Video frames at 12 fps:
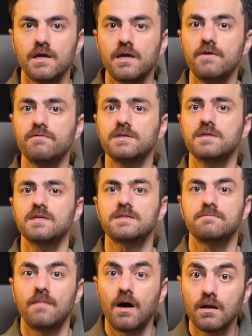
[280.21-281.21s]
even the
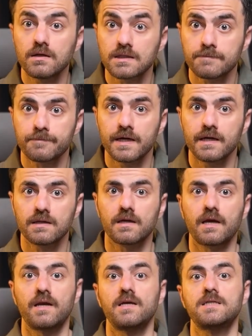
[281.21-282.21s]
small spread
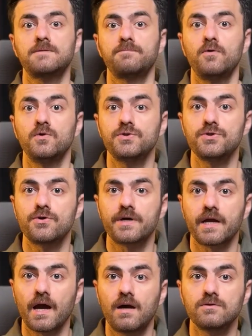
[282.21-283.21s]
can expose your
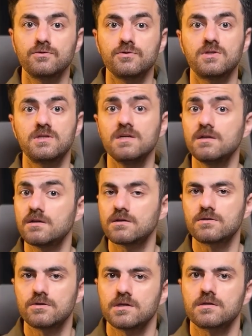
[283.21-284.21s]
account to
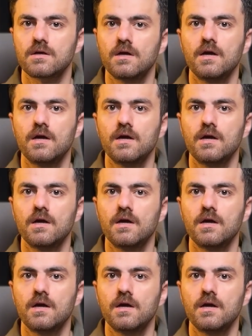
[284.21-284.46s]
serious risk.